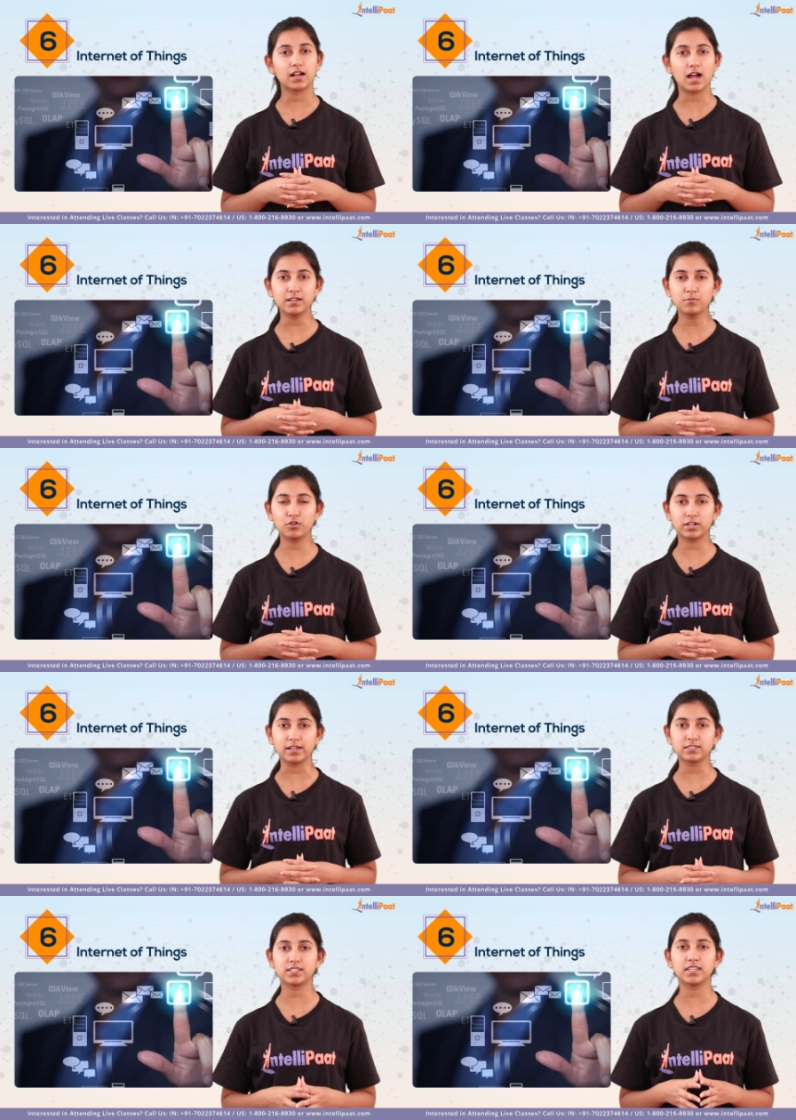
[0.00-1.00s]
Gartner
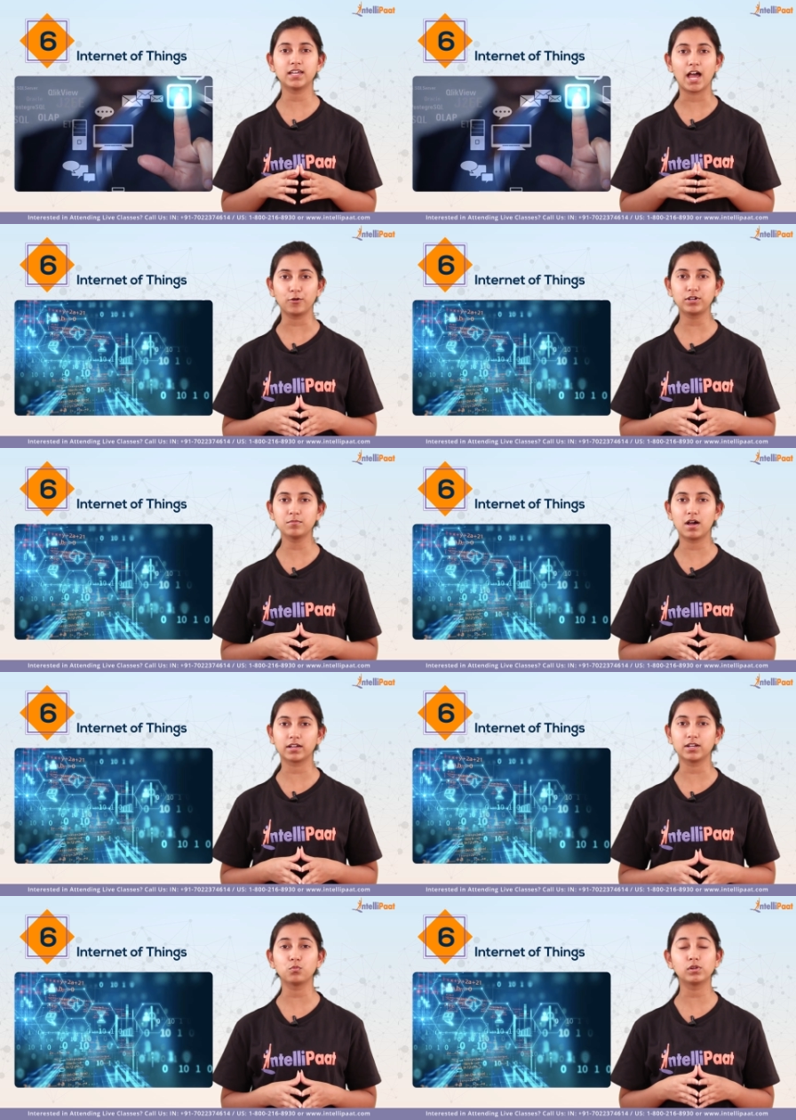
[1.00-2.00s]
predicts that the I O T
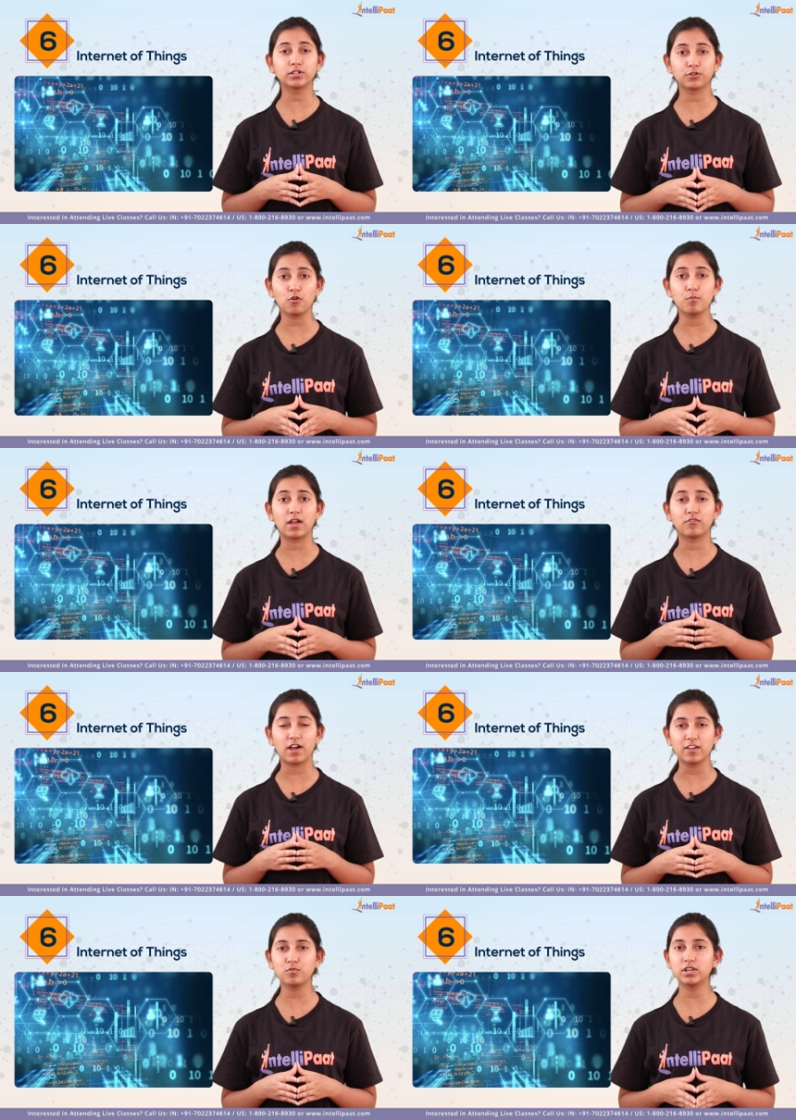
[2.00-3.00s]
market will grow by
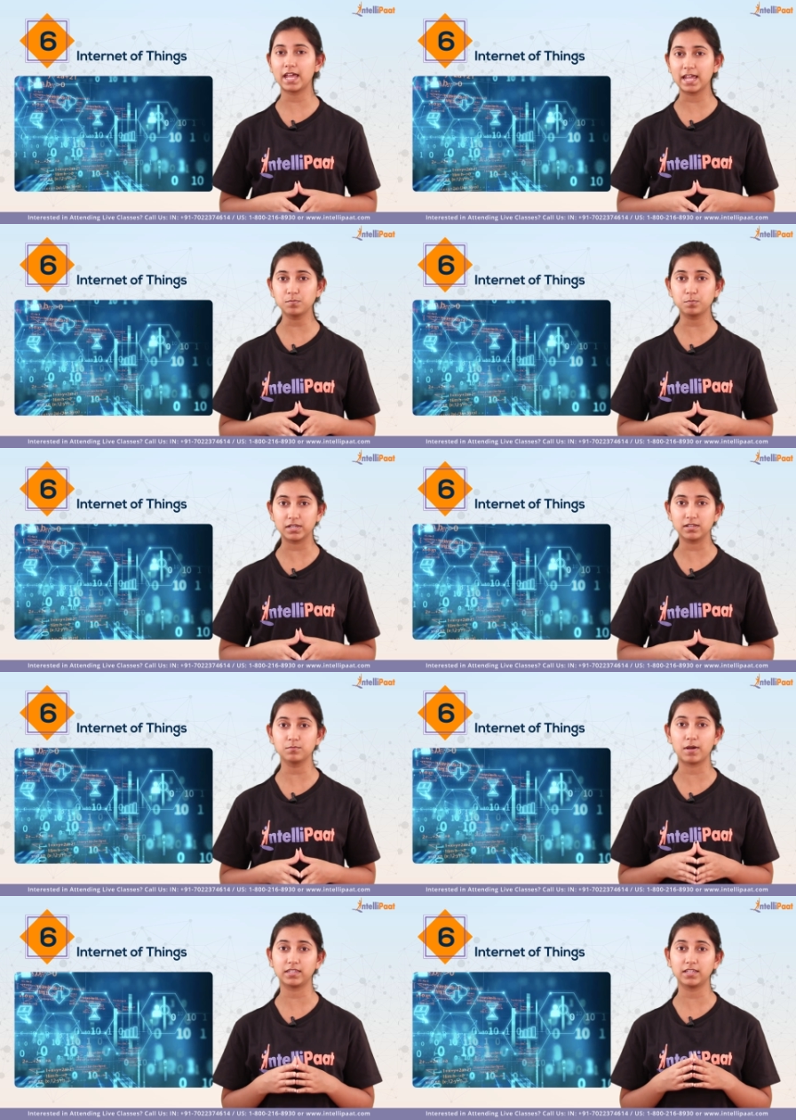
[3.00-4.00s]
five point eight
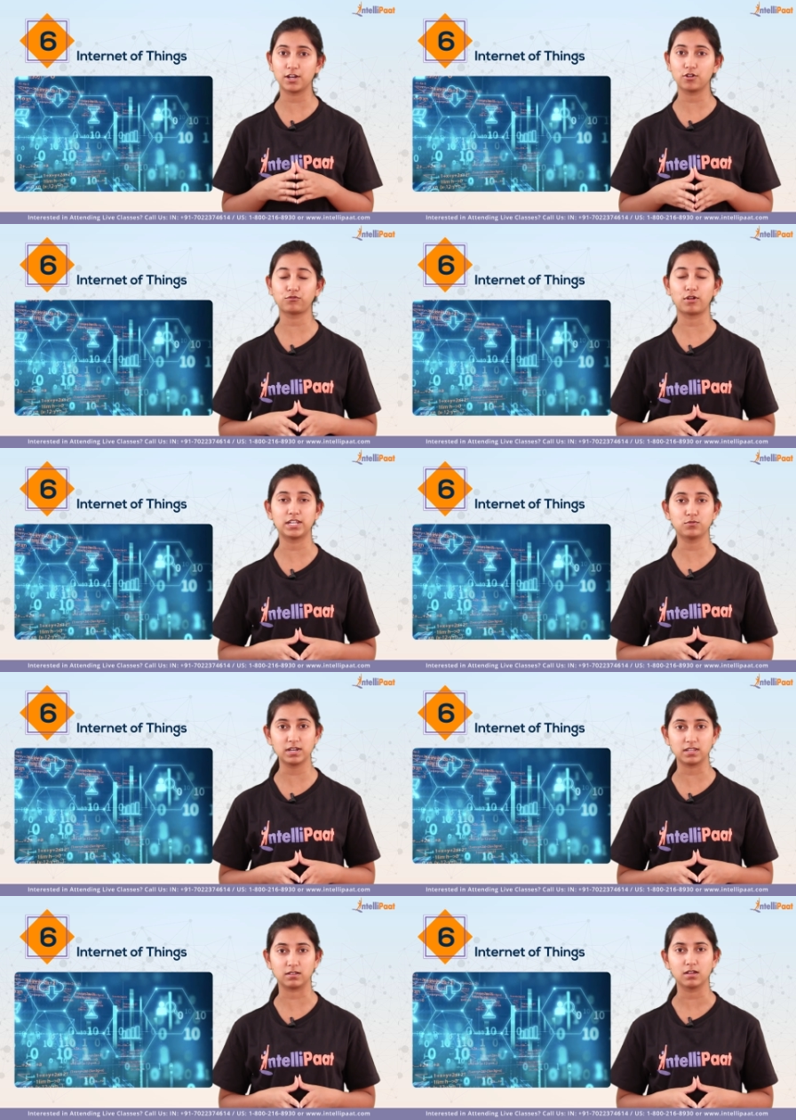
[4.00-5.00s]
billion by the end of twenty
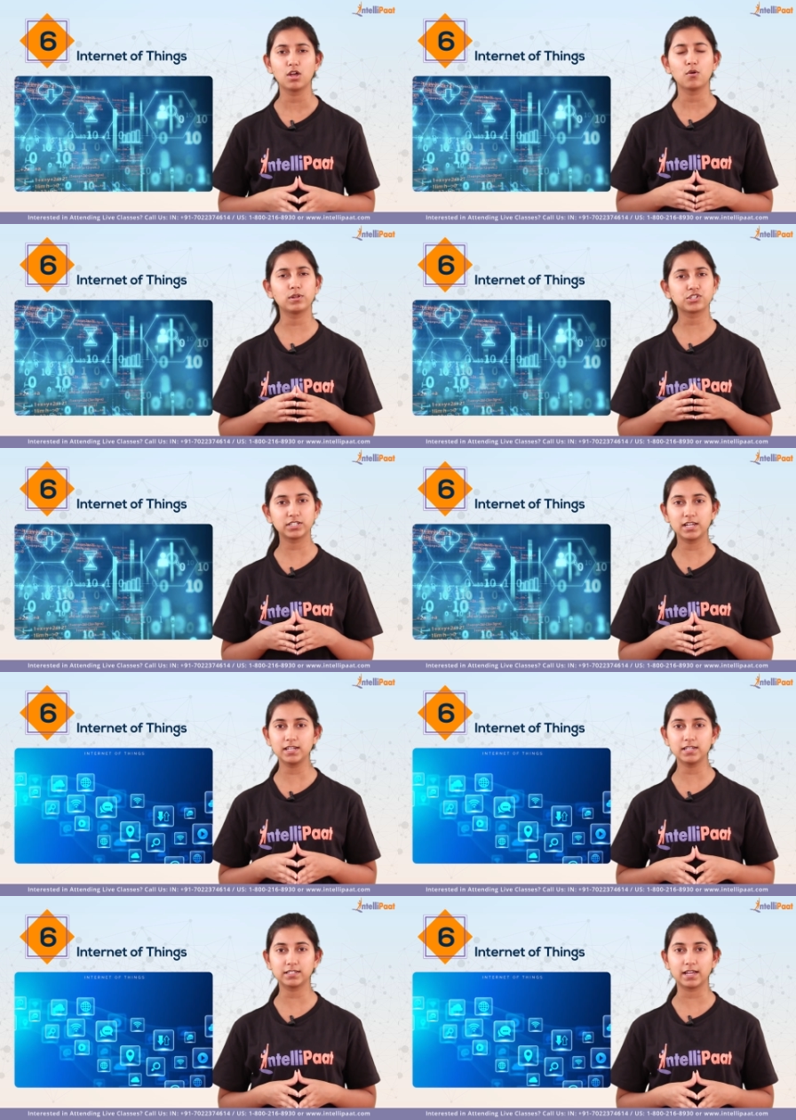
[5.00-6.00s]
twenty, which
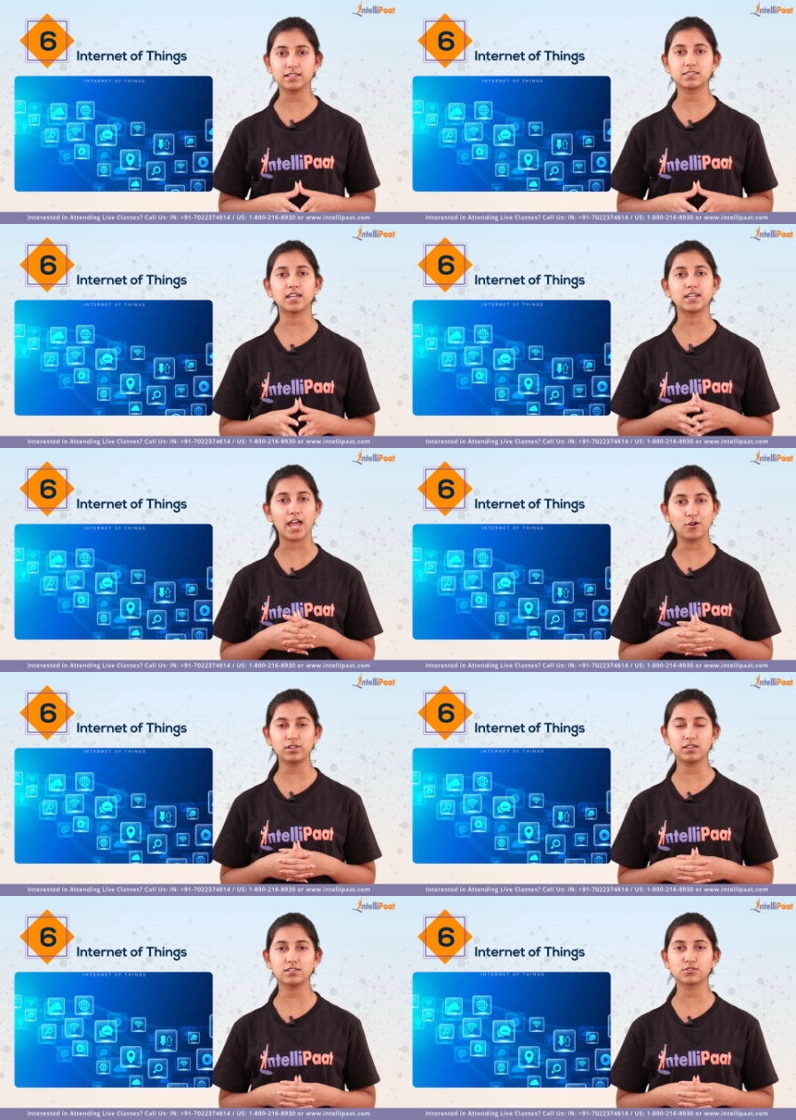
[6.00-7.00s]
clearly indicates that I O
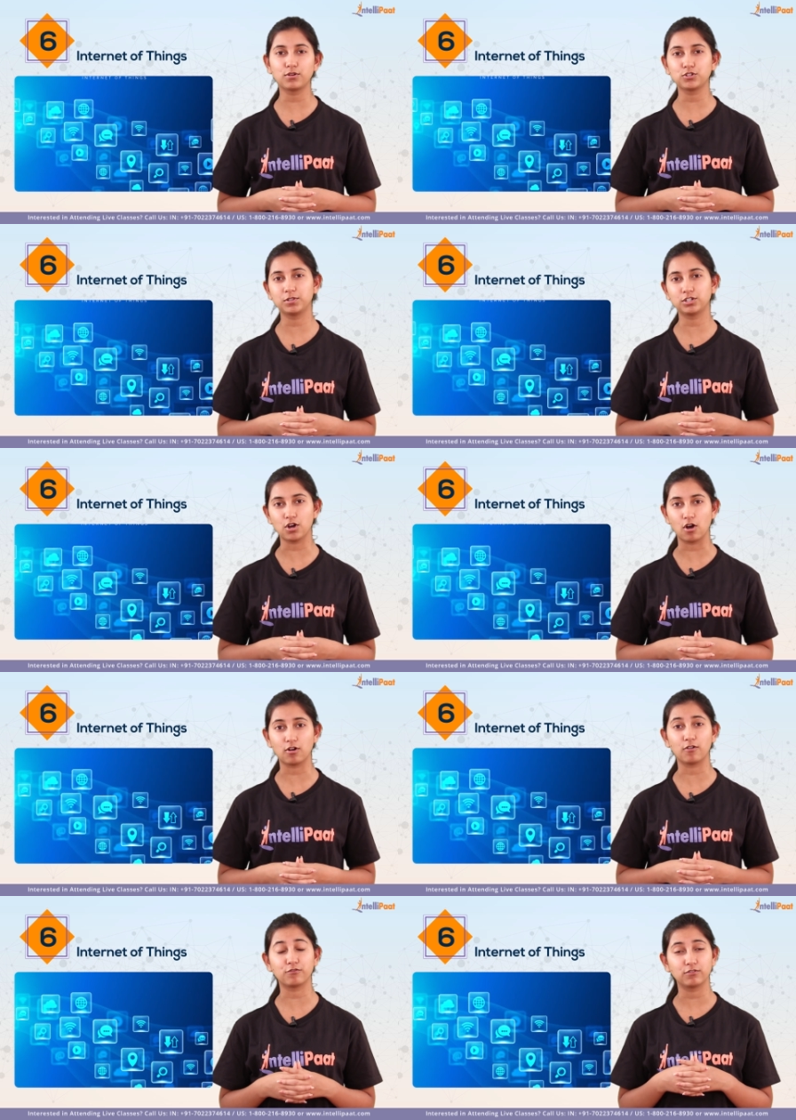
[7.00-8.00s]
T is going to be the talk
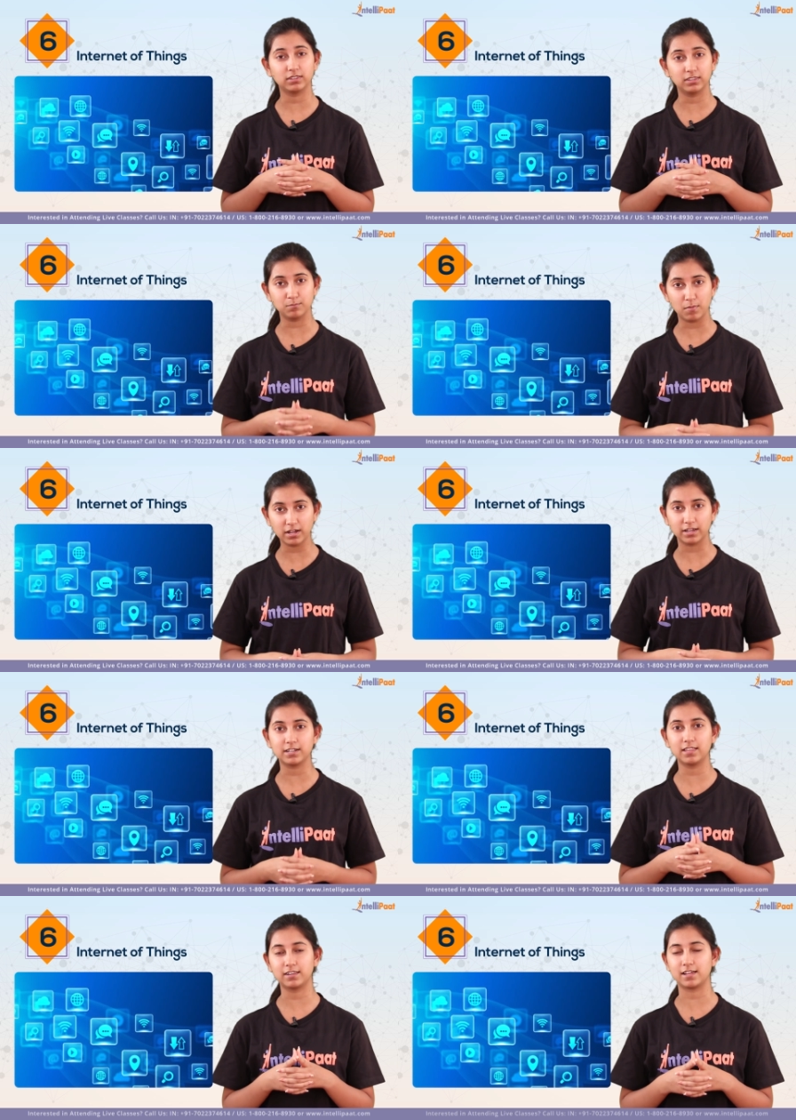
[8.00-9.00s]
of market
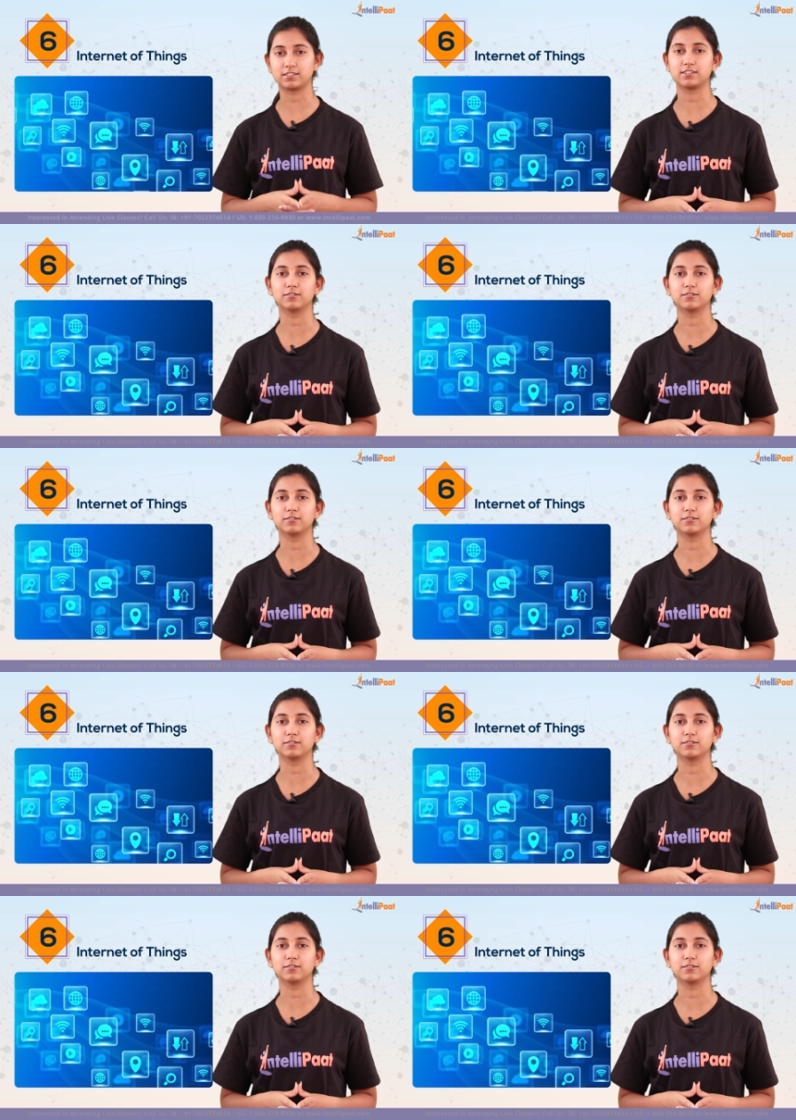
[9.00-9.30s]
in the next